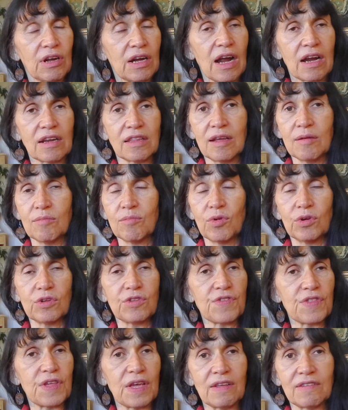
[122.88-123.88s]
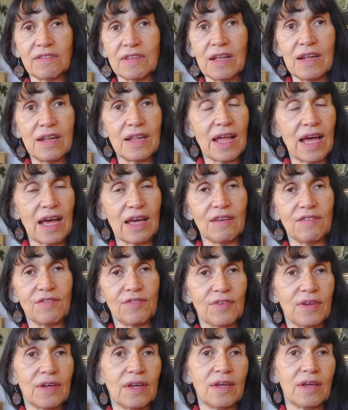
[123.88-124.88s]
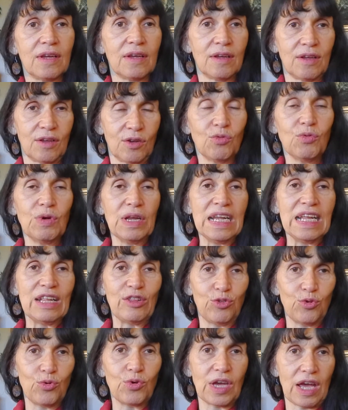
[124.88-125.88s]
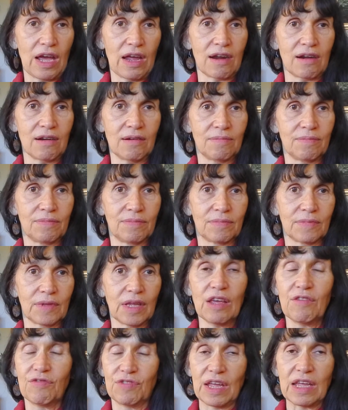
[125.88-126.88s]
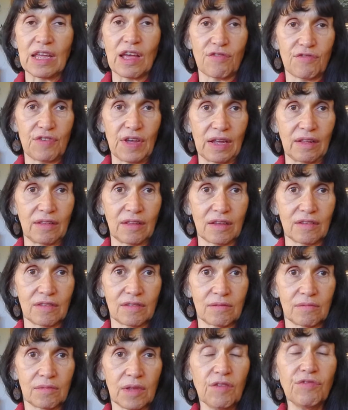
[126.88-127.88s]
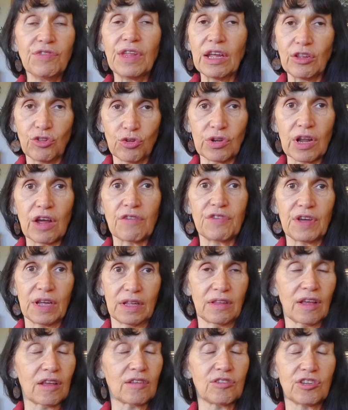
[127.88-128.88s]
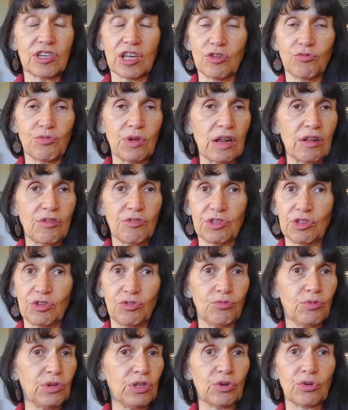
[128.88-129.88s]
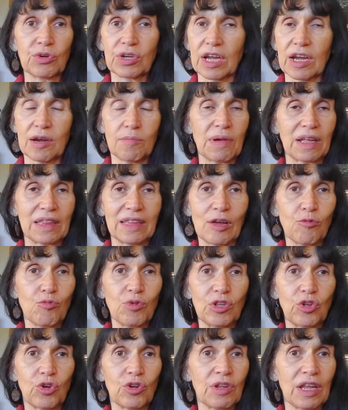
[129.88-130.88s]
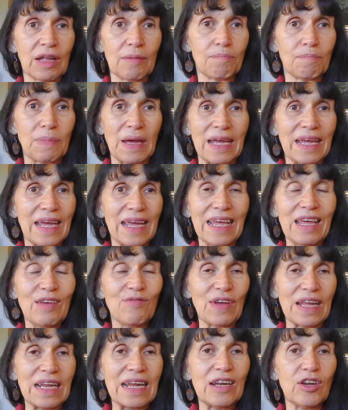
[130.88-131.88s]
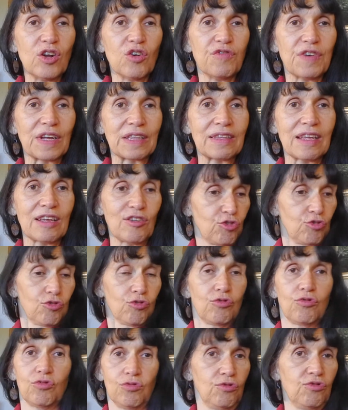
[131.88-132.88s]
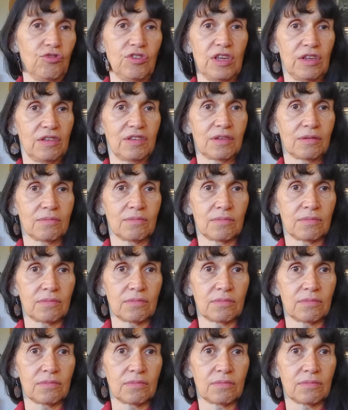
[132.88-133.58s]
regarding most things in life, we need to care if they affect us. If they don't affect us genuinely, we don't care, but then we don't pay even enough attention to do this.